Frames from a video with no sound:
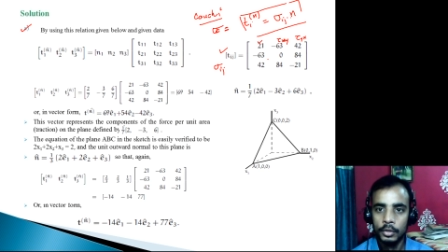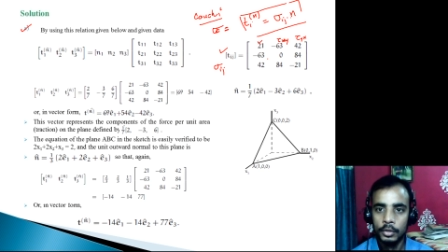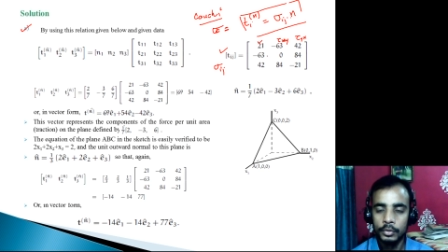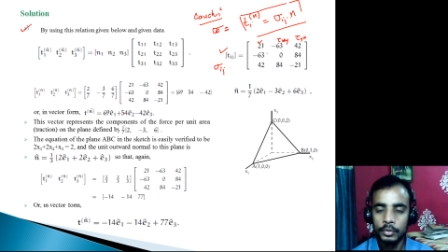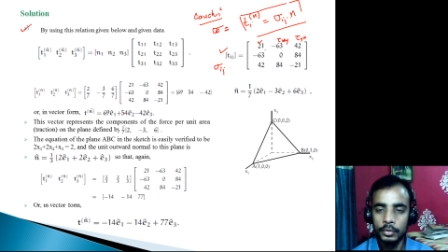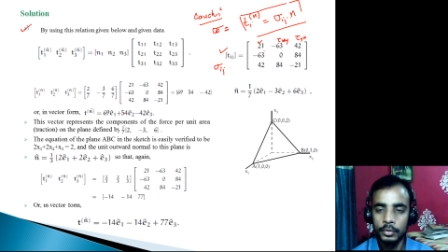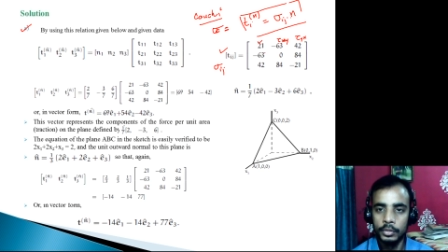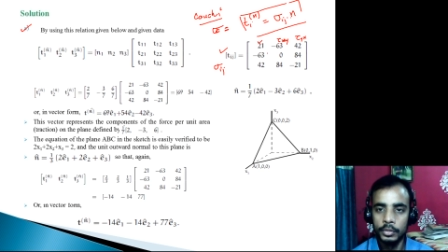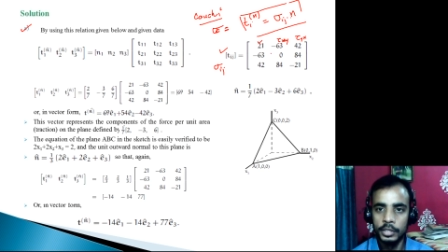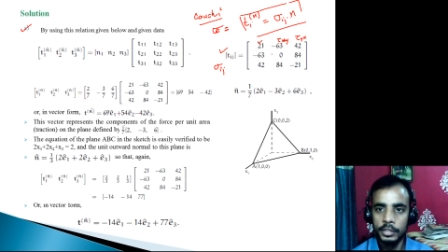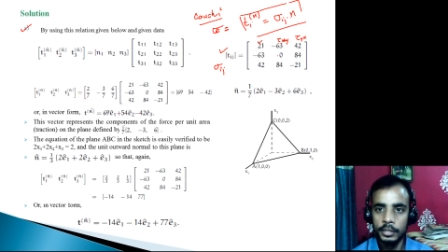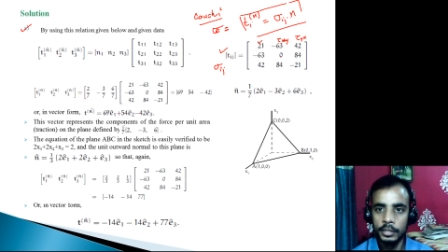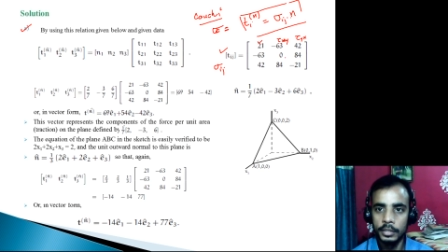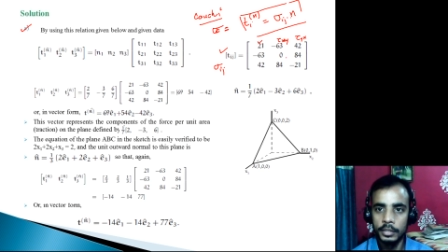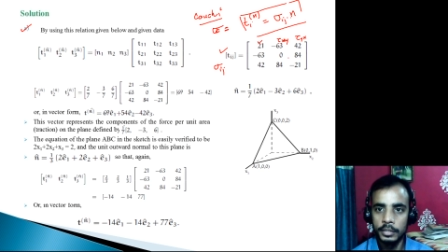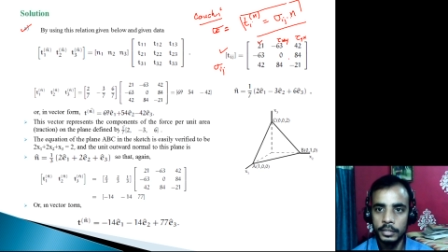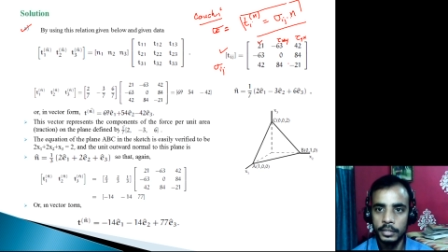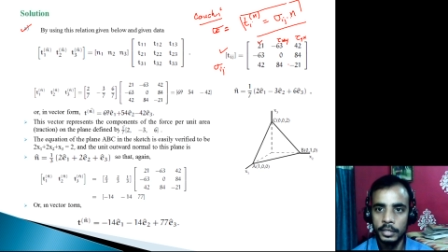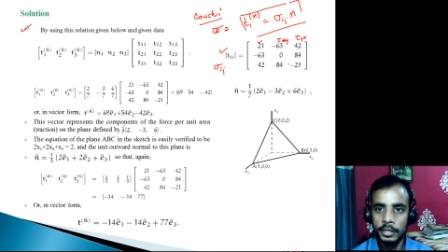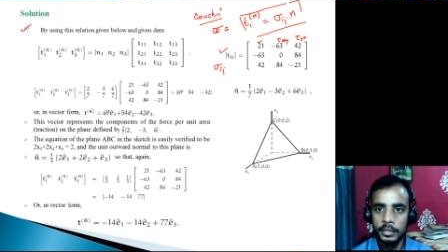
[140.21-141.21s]
so these are
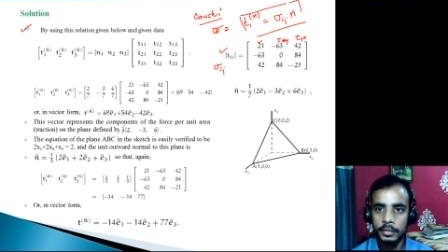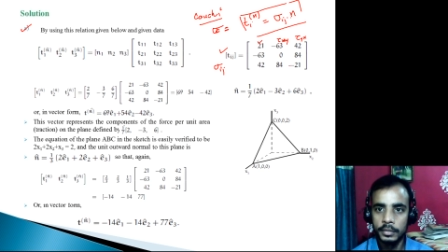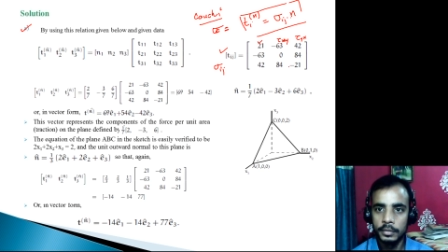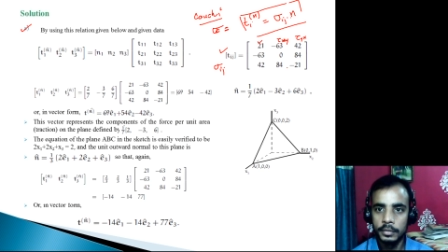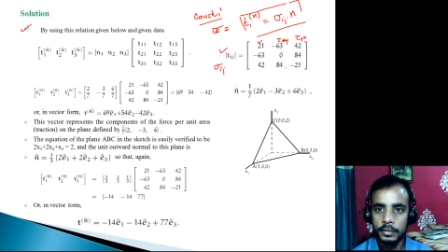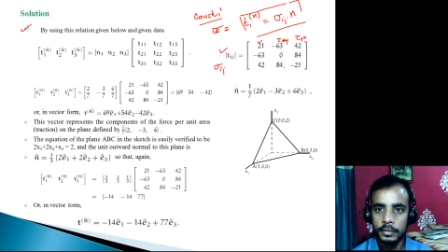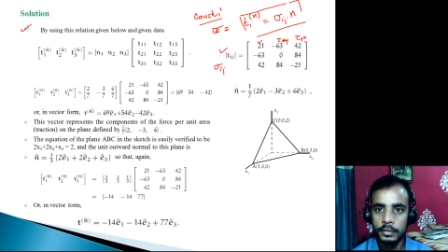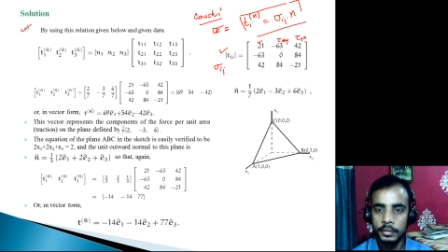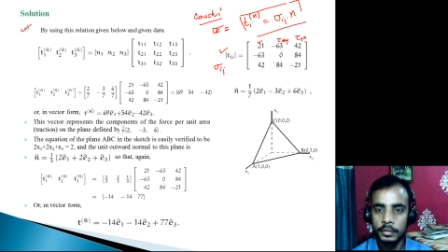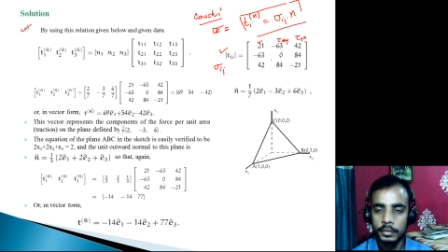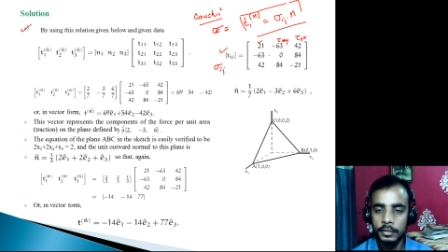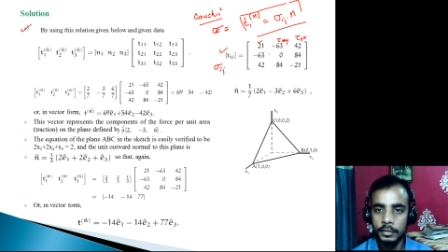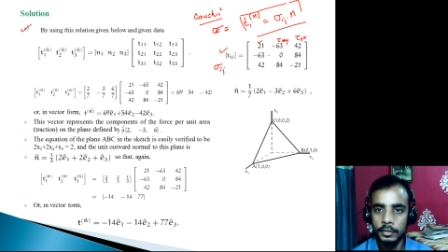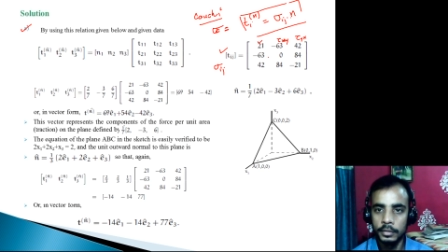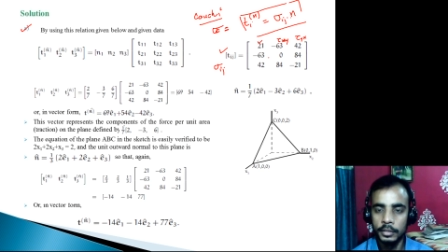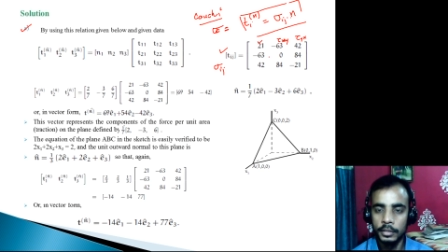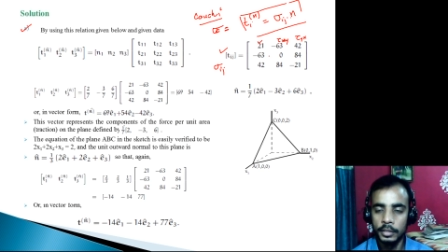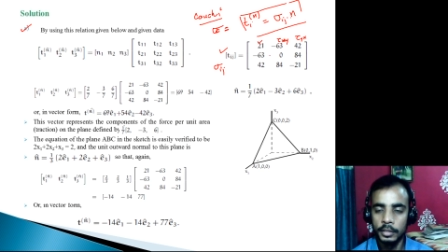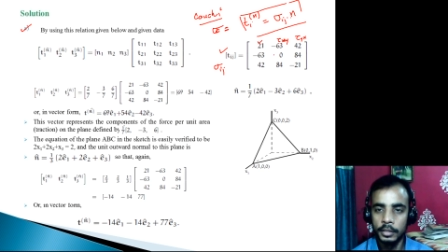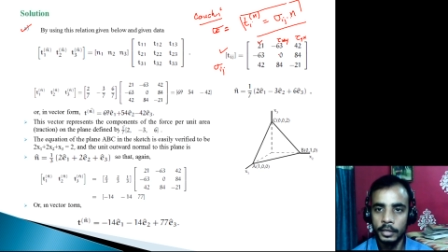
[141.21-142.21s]

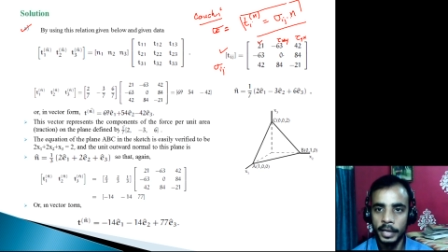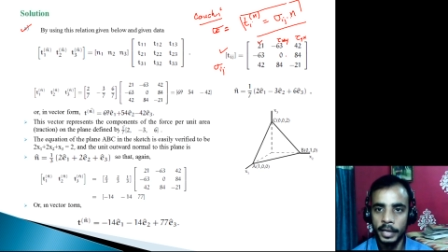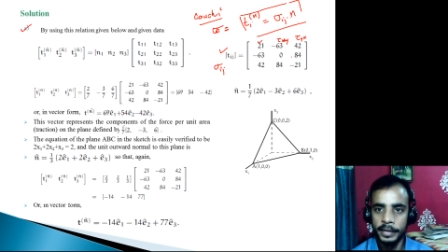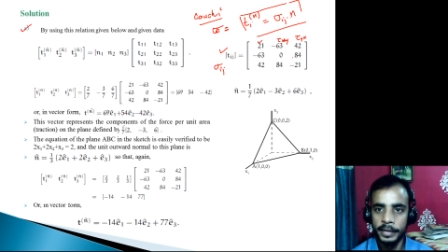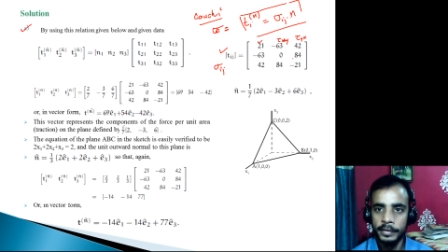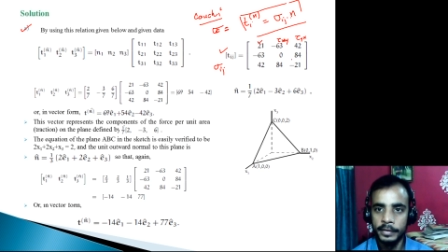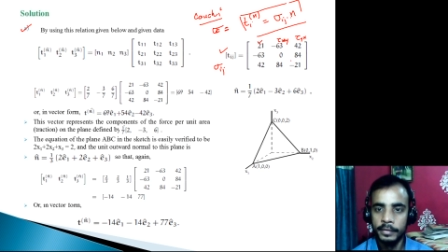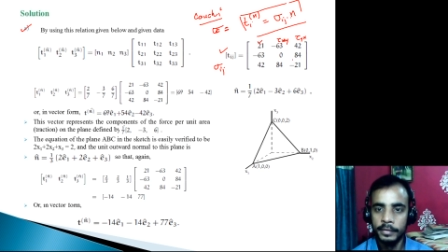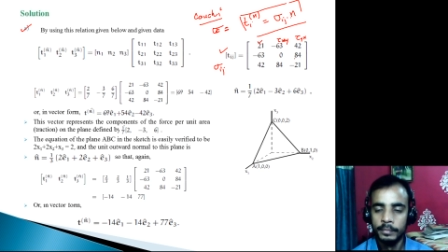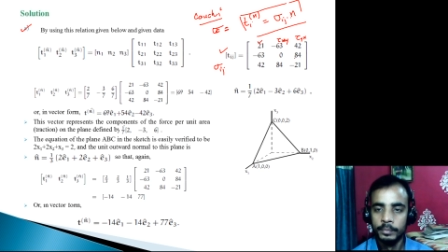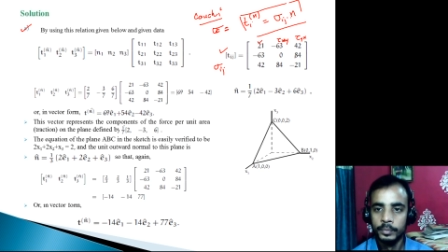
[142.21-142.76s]
the 9